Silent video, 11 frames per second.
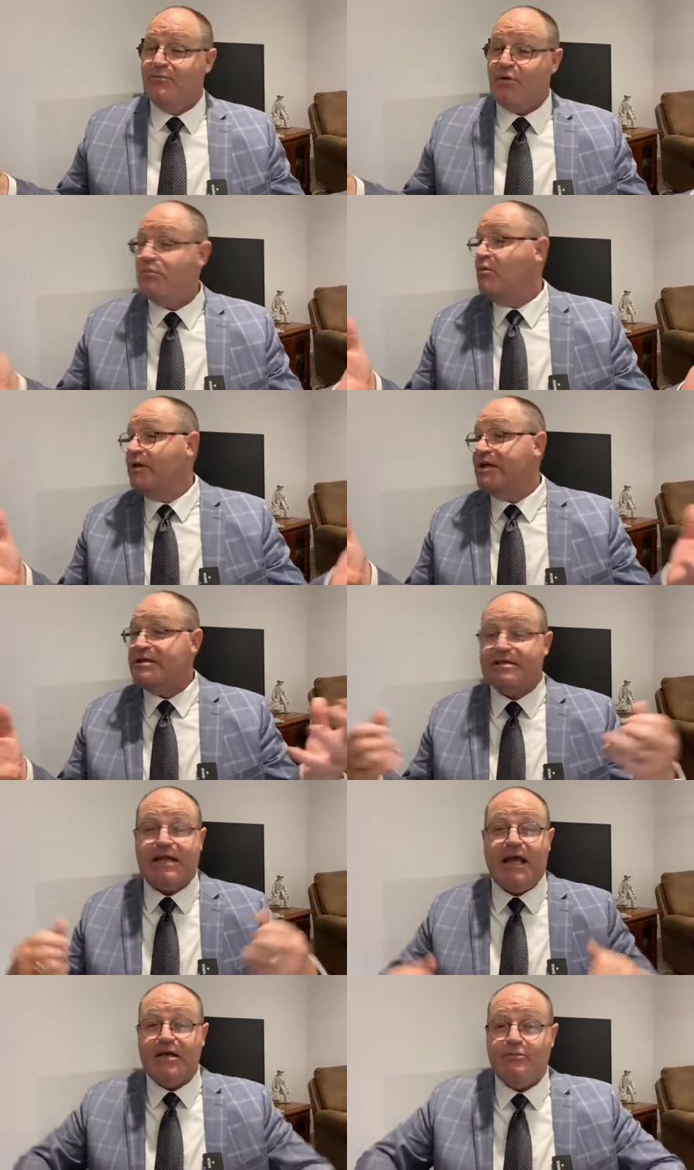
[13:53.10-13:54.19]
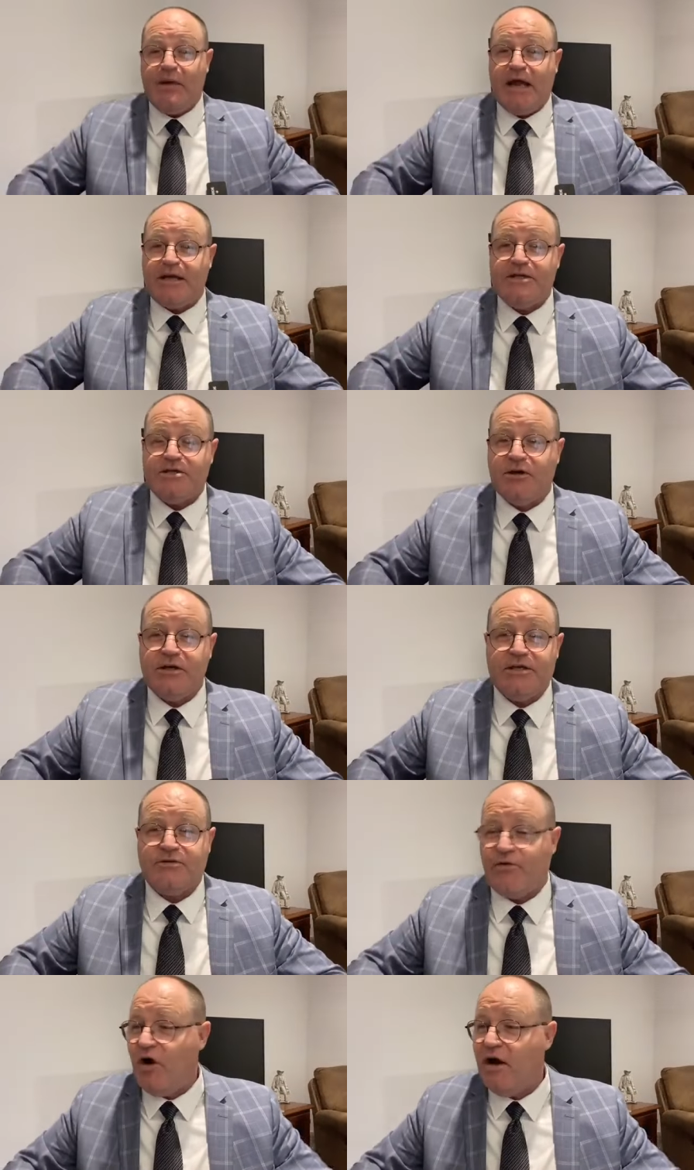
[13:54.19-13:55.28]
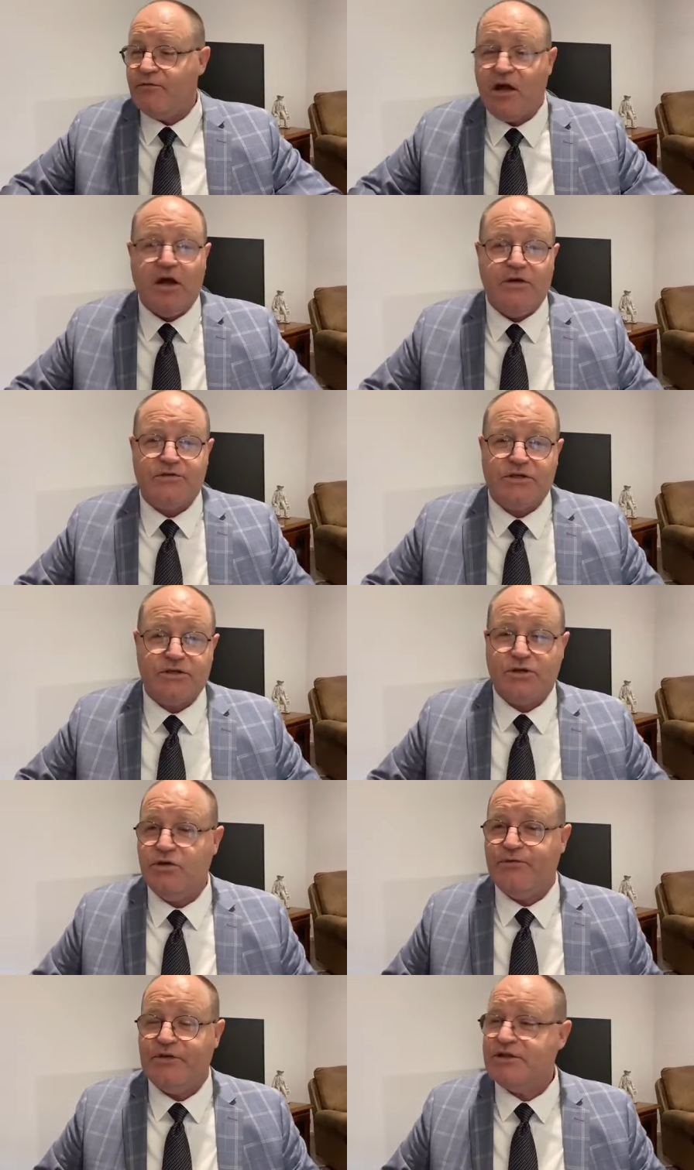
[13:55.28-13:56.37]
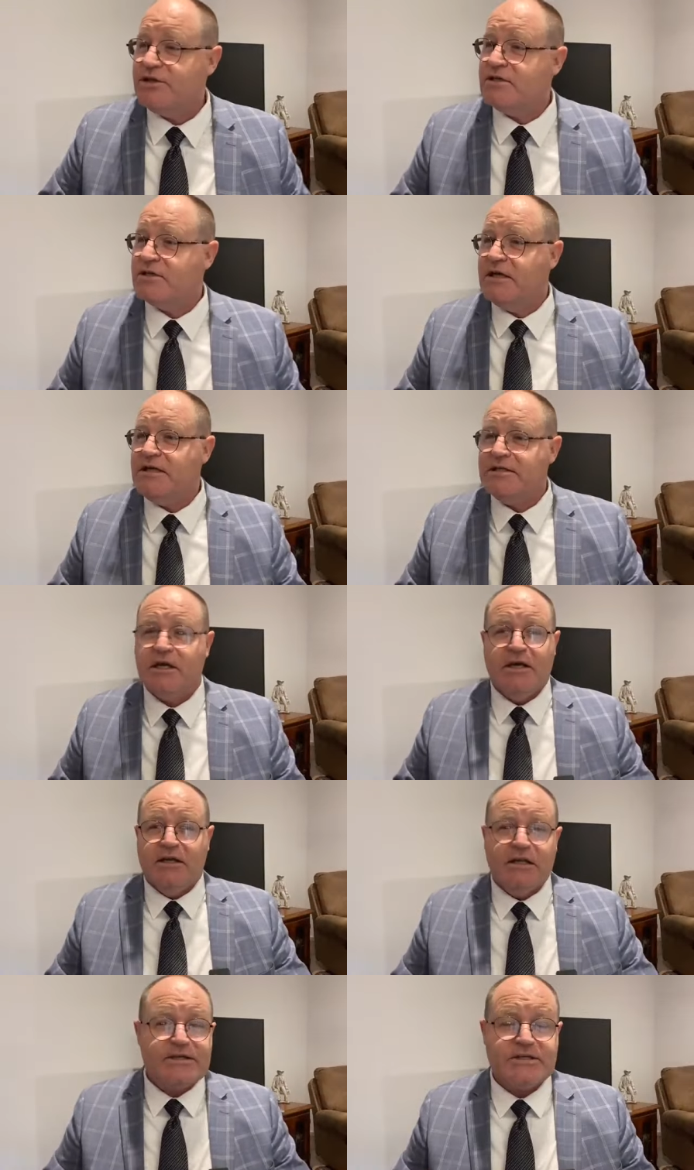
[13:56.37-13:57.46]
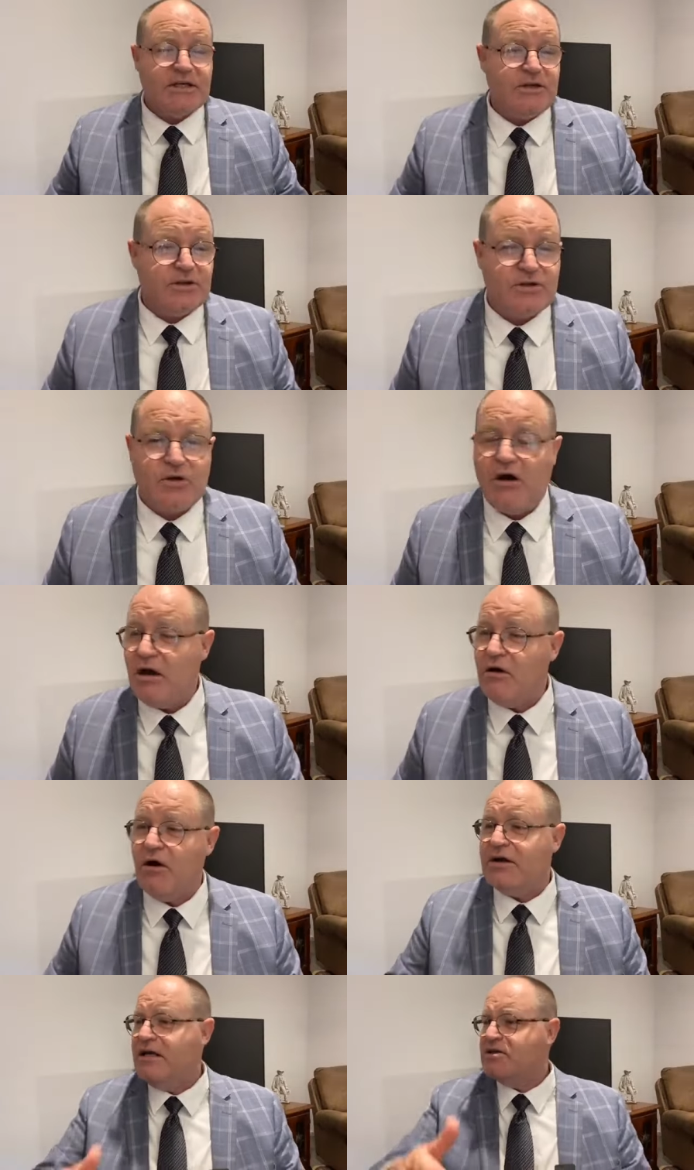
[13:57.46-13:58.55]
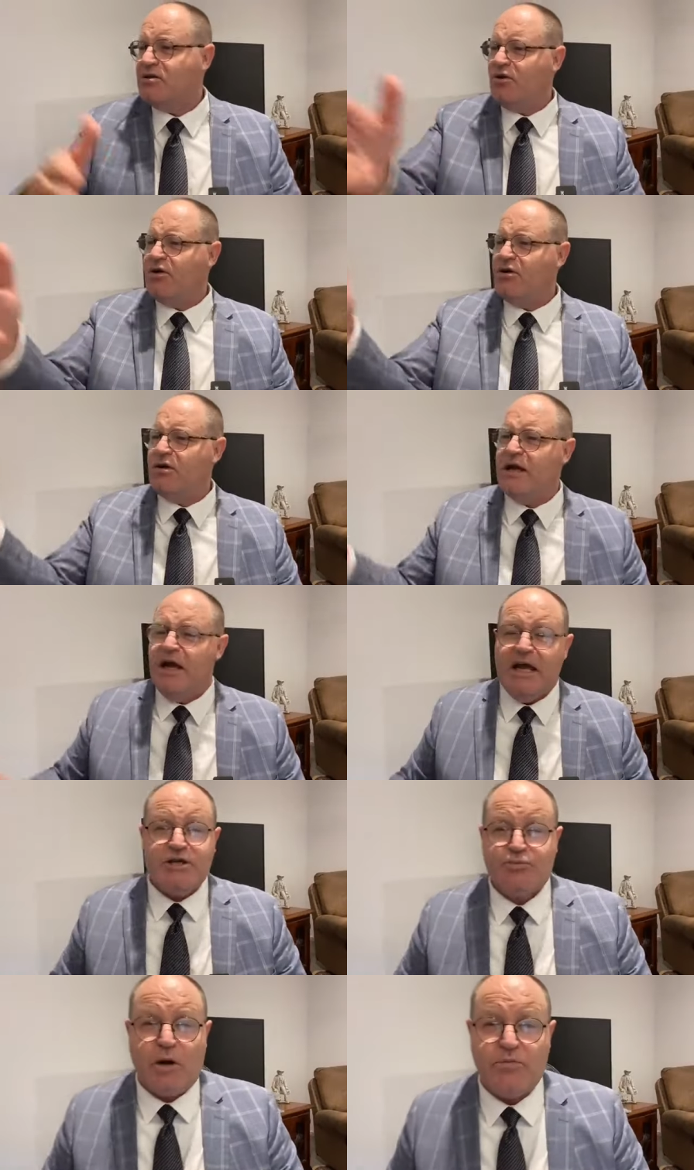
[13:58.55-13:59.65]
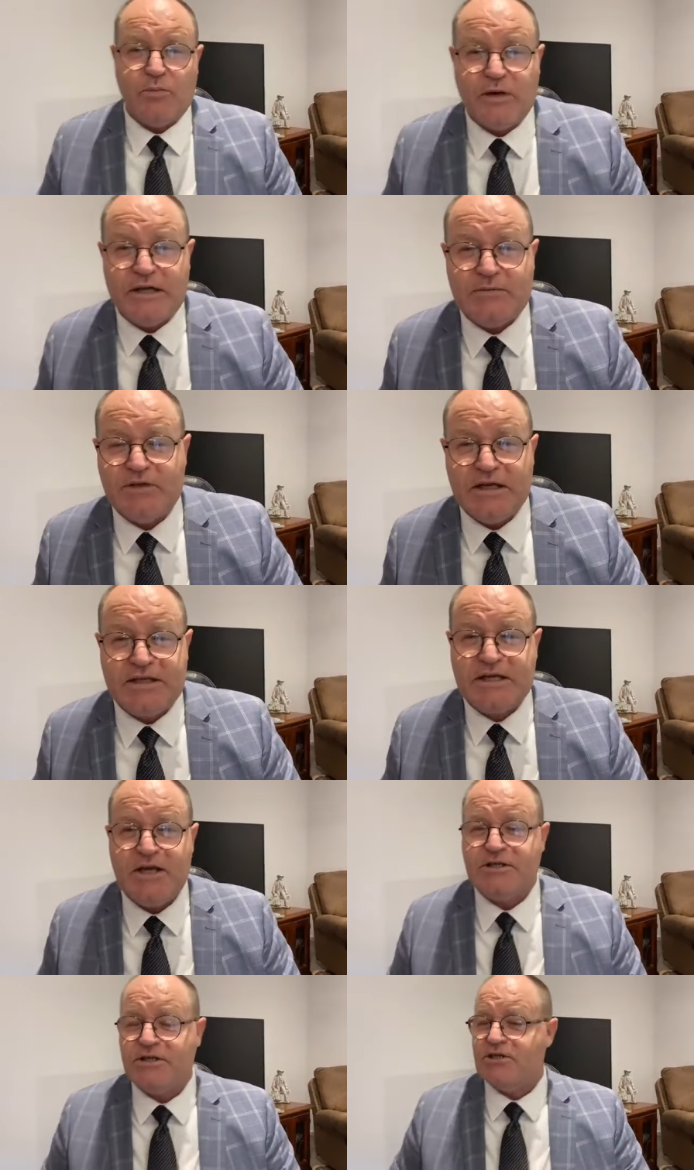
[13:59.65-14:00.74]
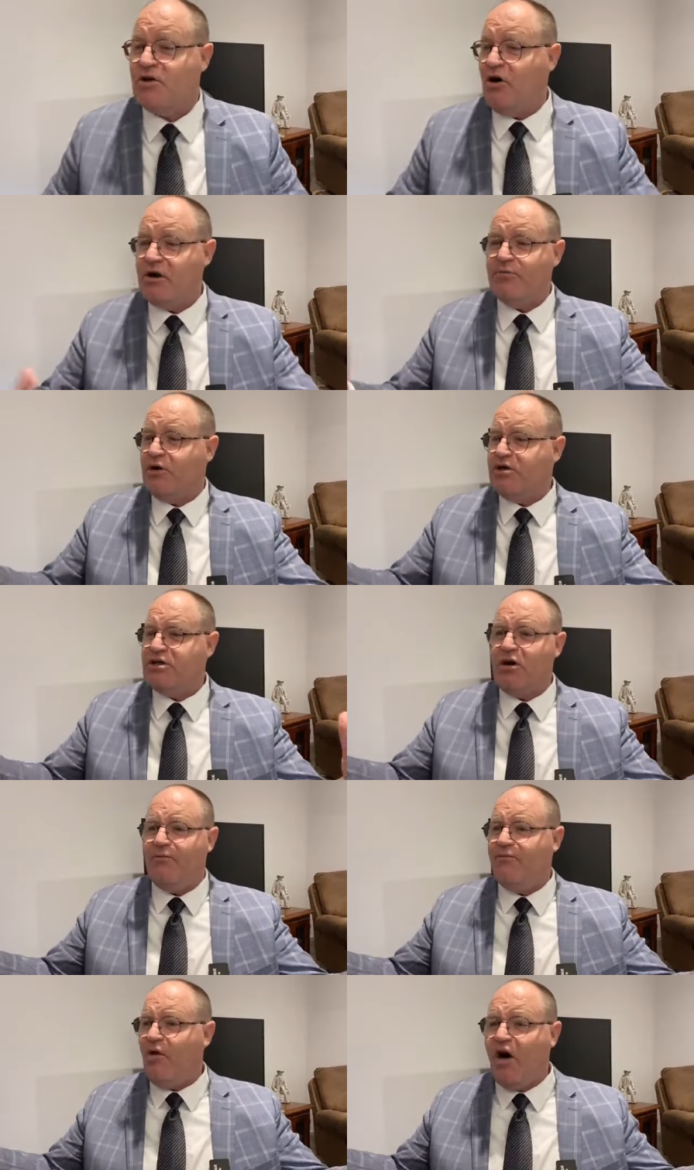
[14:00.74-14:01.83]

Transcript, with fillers: Probably standing back, he's got his five loaves and two fishes, and he's listening to the dialogue. He's looking at, he's probably, the attention's got him because you've got